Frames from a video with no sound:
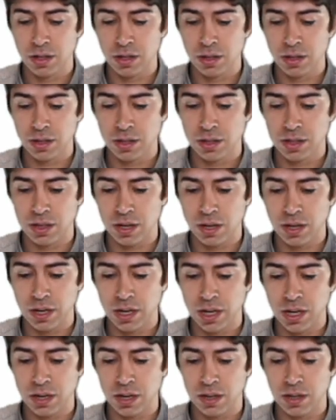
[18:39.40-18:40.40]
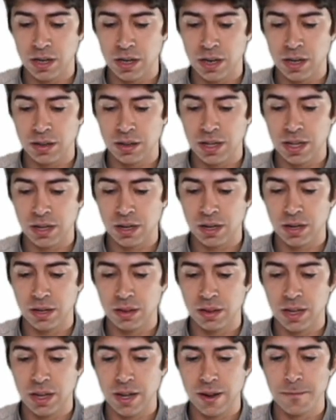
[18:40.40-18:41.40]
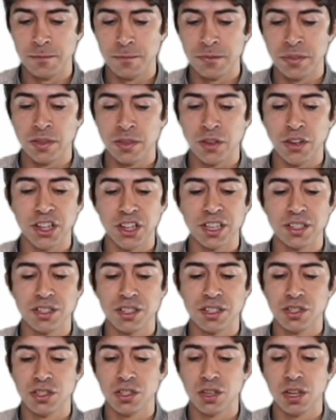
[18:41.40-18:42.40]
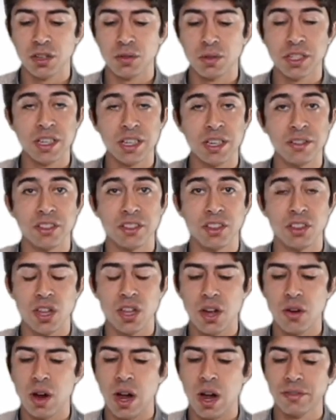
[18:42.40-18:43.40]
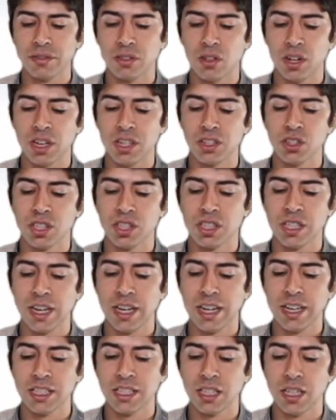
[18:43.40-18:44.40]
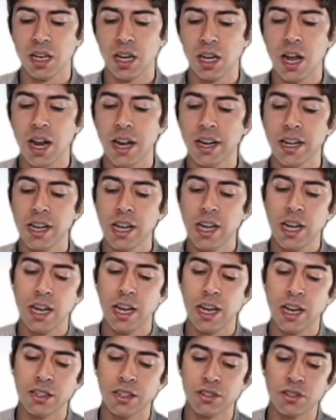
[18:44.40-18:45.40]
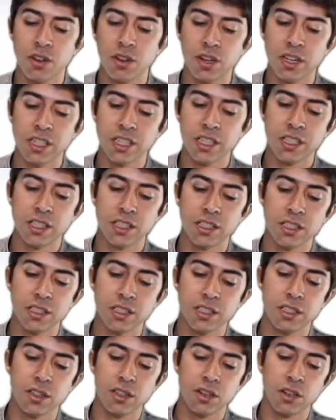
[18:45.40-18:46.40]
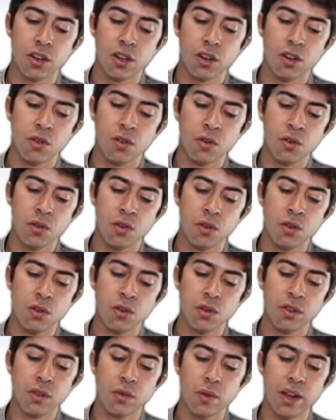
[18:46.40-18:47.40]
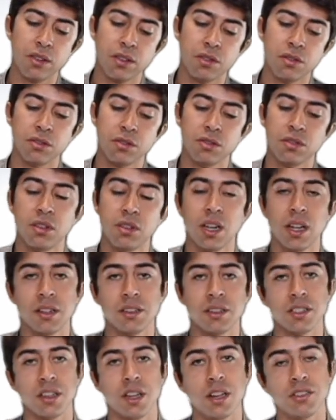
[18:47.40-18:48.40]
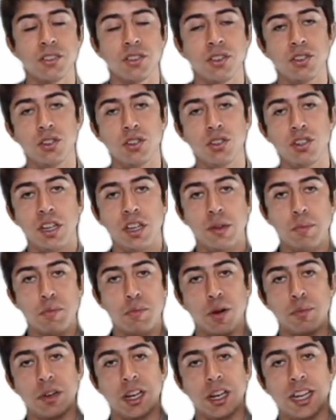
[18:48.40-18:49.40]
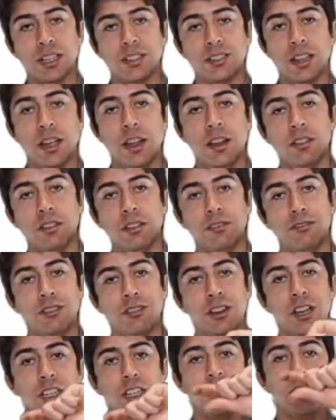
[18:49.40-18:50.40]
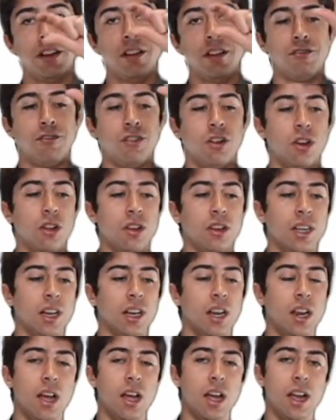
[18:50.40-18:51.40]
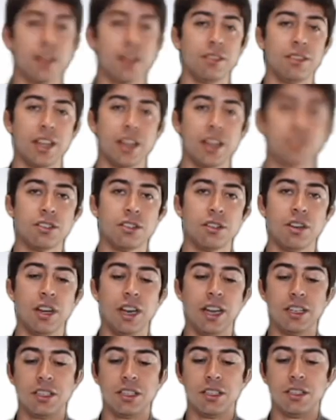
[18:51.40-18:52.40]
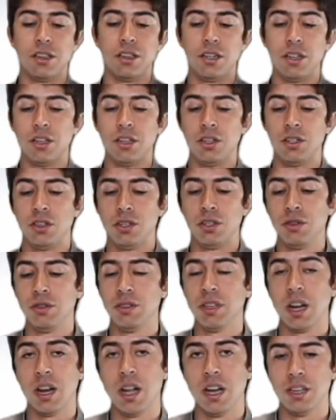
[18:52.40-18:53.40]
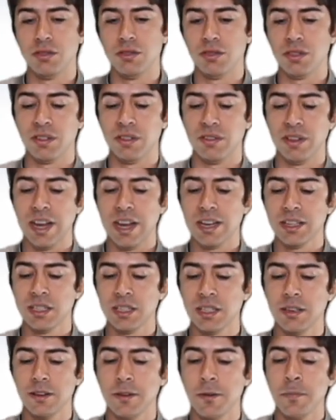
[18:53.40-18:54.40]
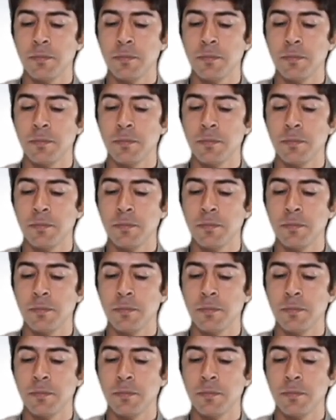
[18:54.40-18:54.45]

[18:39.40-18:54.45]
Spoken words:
this line here and that line there. Now you can see SolidWorks, even though I've gone and just selected a line, it has gone and it has gone all the way through to the other side. So it usually propagates the fillet following a line that is connected to the line you selected,